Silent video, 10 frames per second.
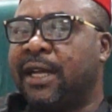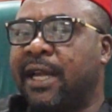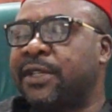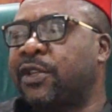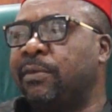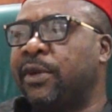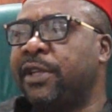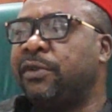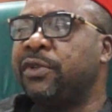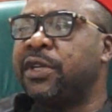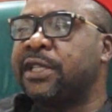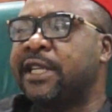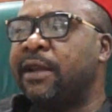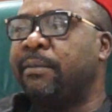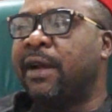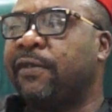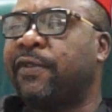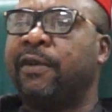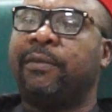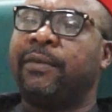and somebody who just came
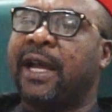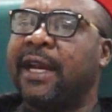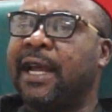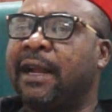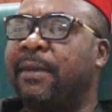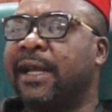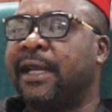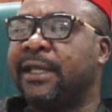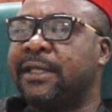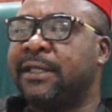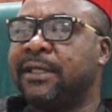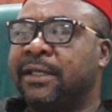from Ariaria Market,